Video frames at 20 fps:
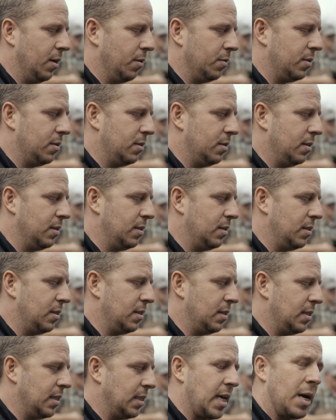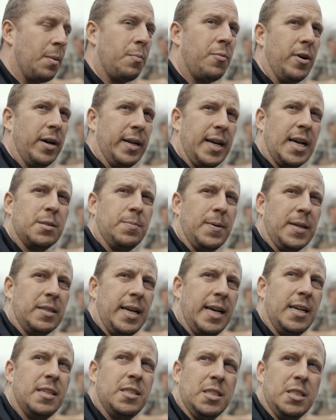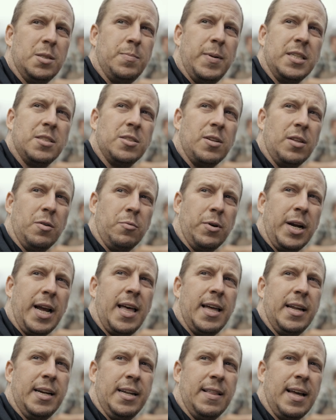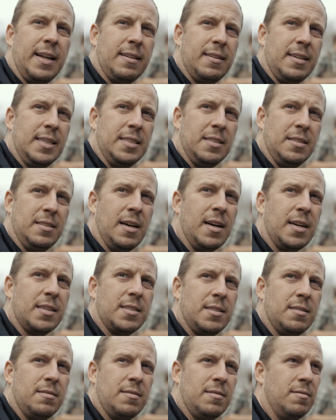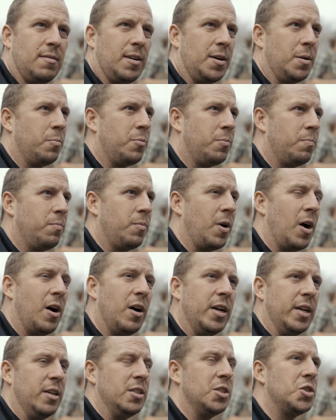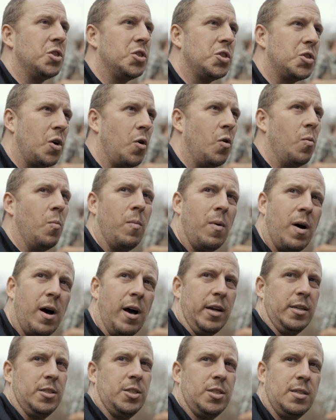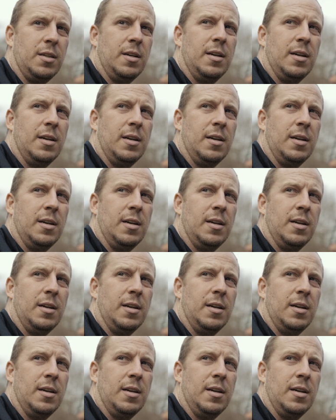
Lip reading: know, tempering expectations based on the reality that these ducks are hunted so much